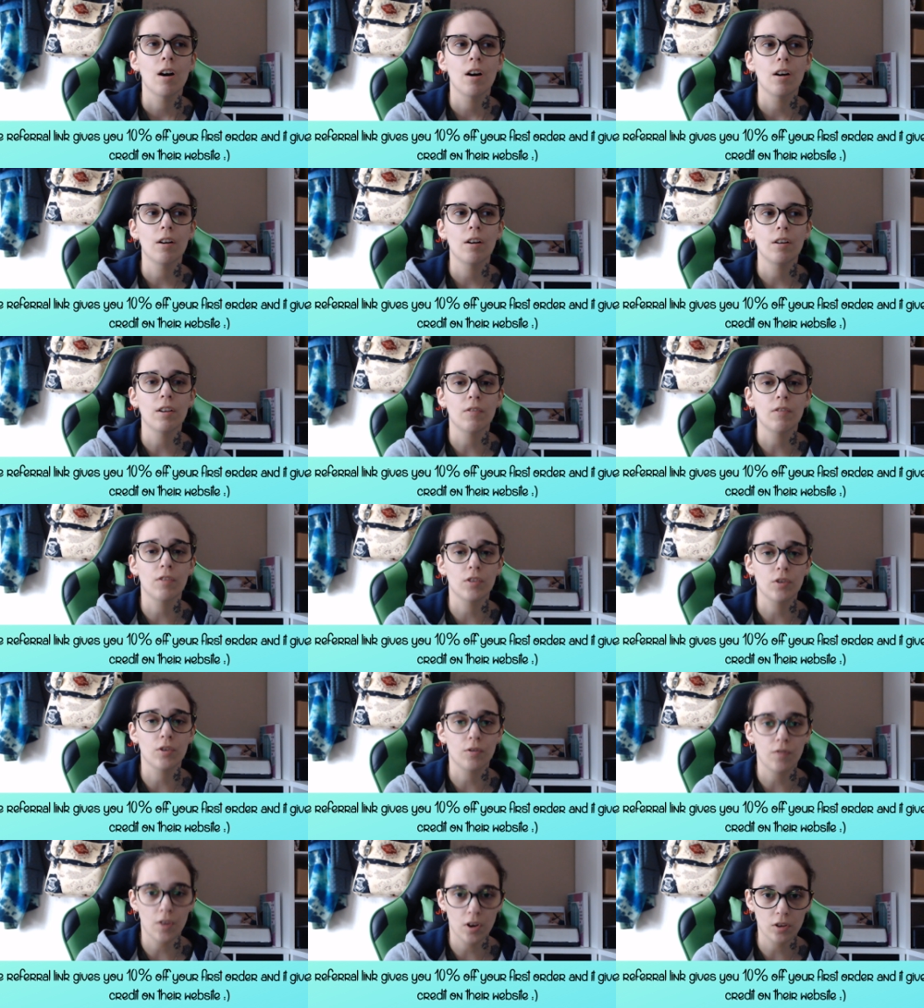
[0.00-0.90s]
if it's
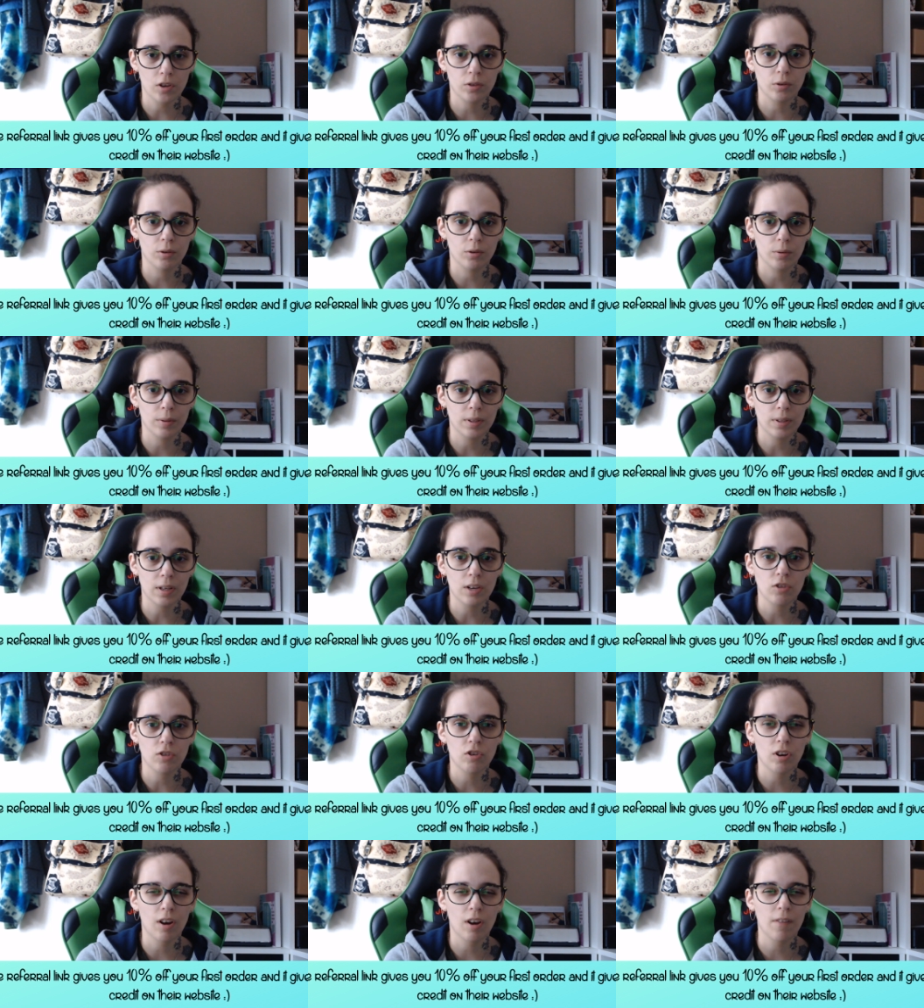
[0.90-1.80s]
your first order of
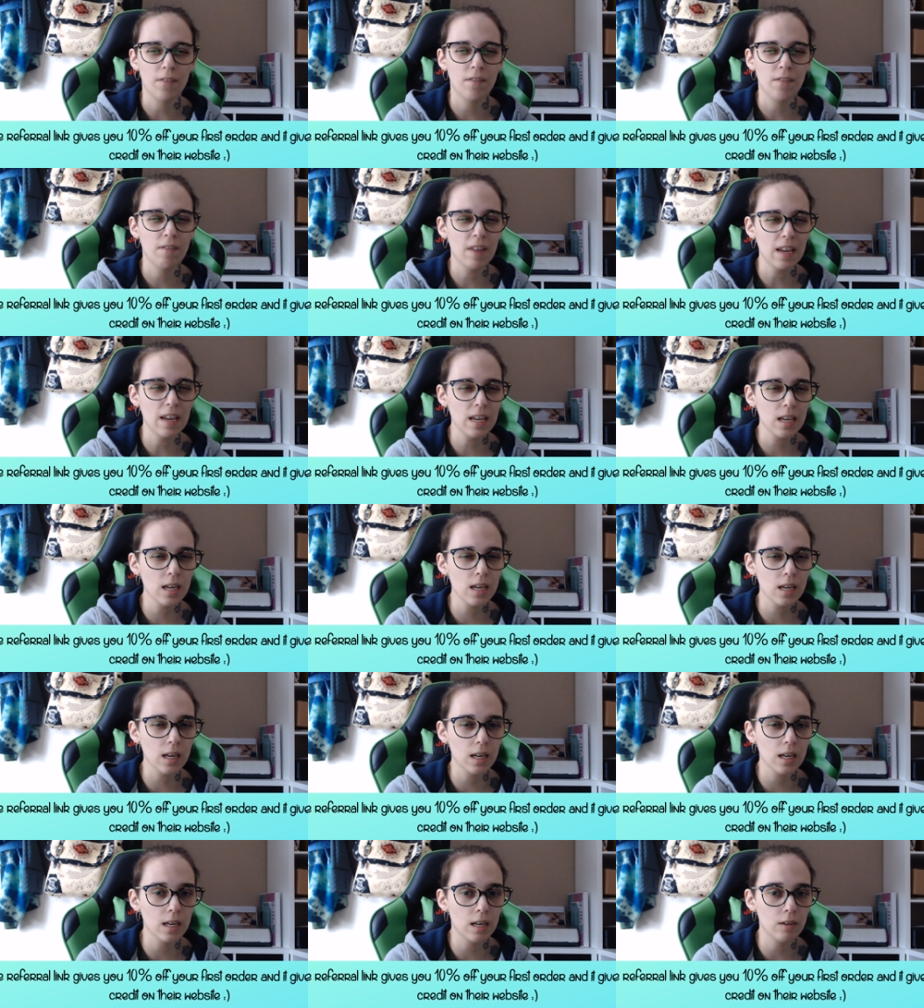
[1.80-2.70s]
stationery. I
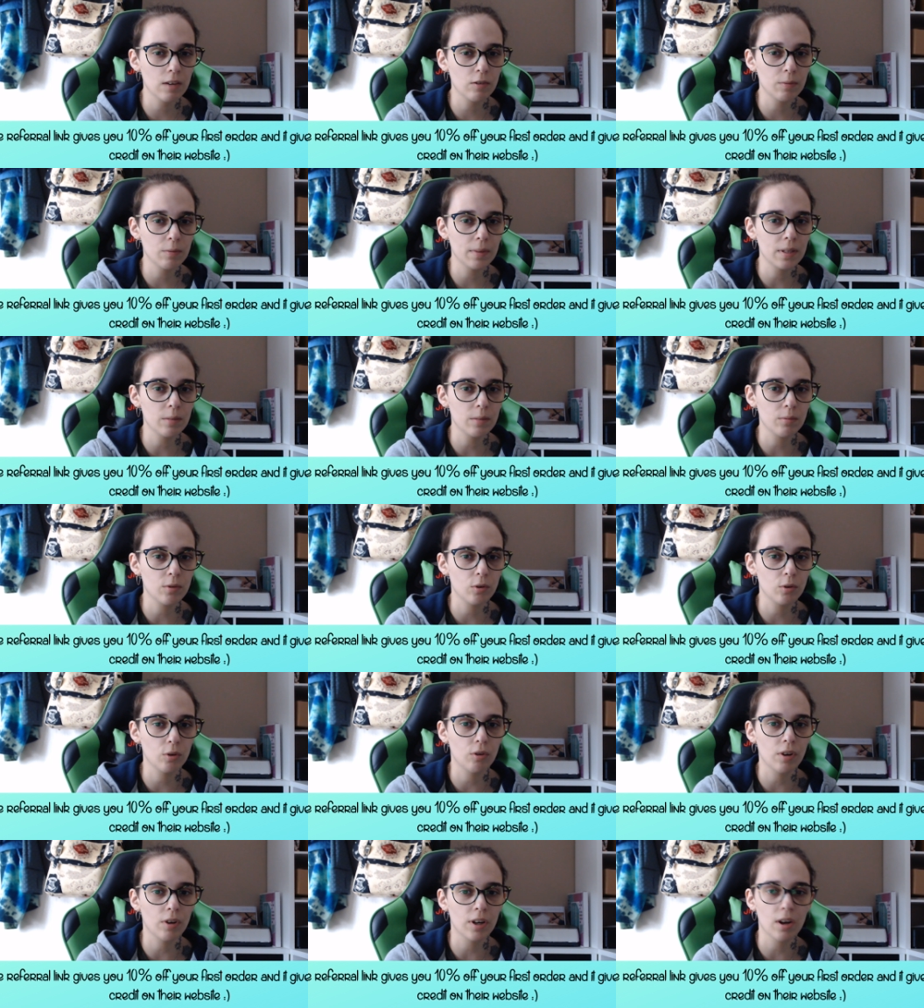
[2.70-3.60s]
think it gives me some
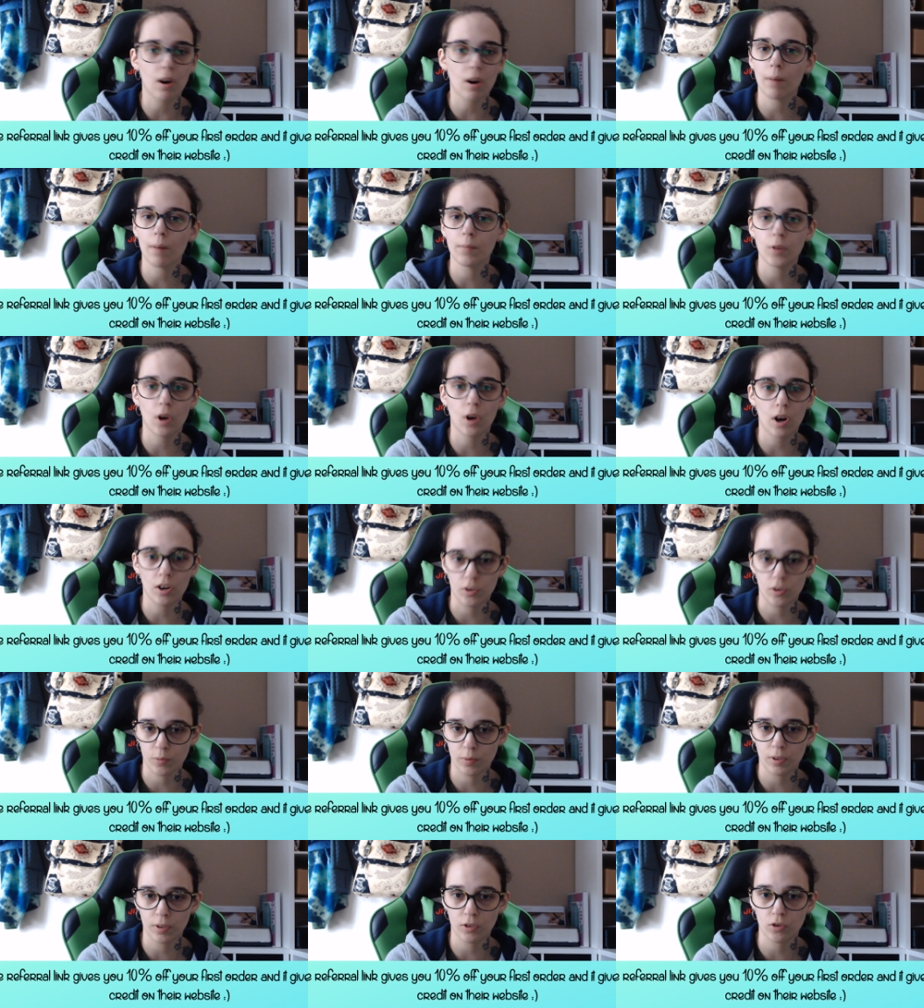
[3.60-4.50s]
store credit. I'm not
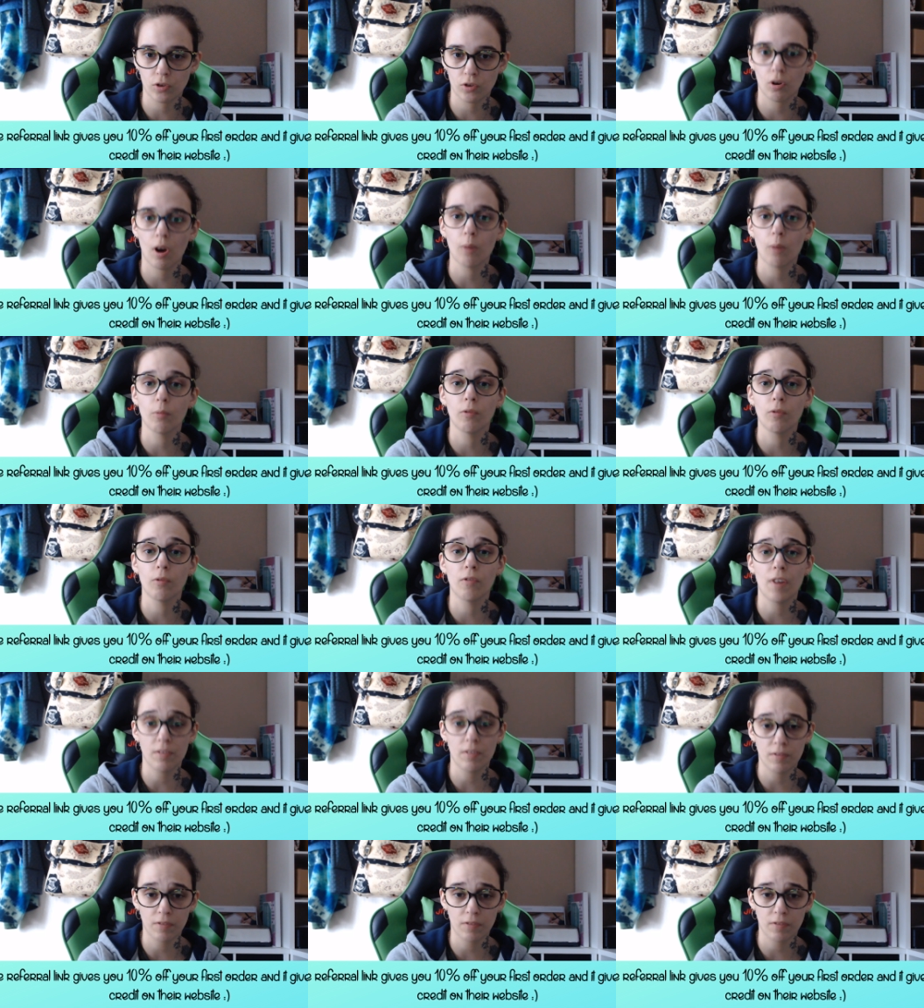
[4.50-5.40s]
100% sure. I will
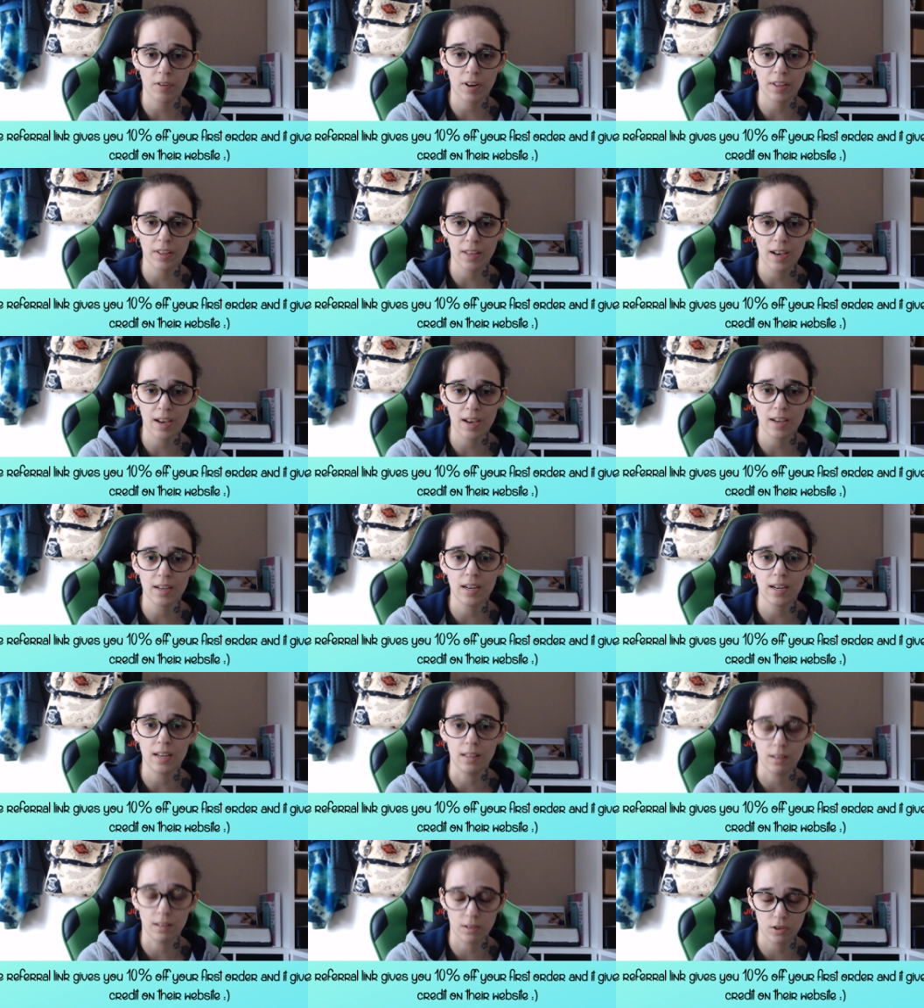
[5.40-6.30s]
verify that
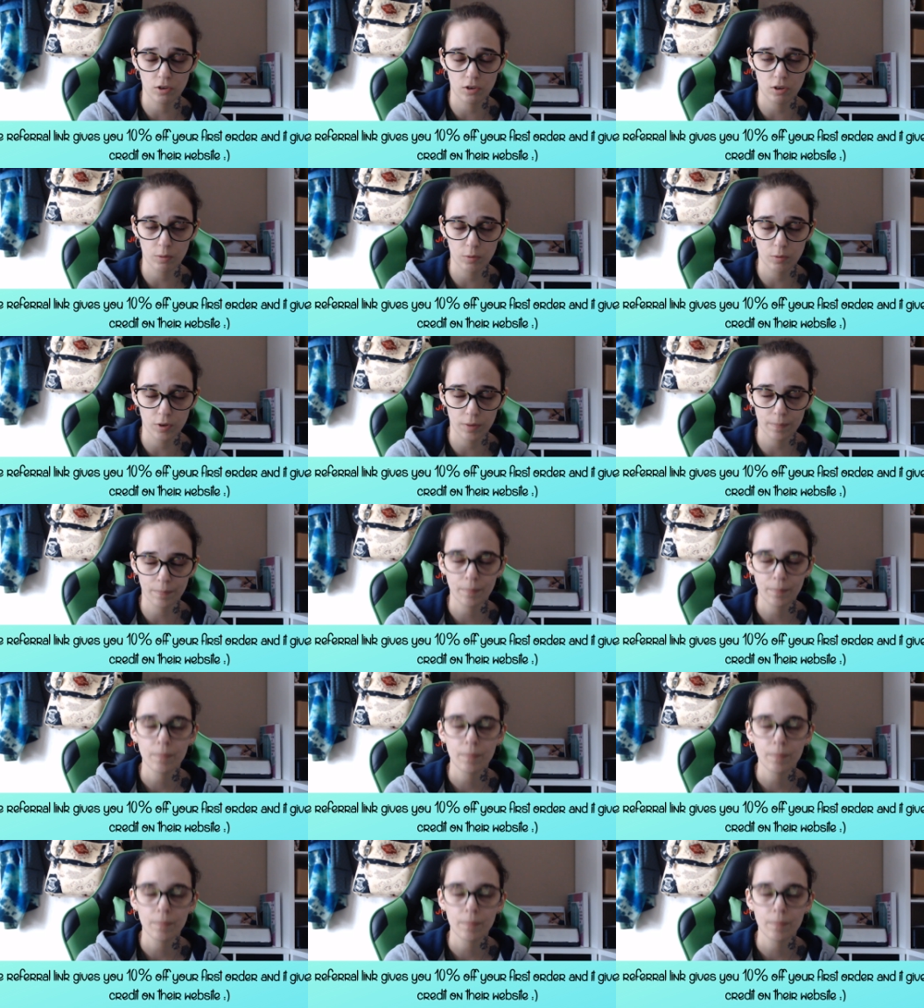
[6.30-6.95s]
in the description.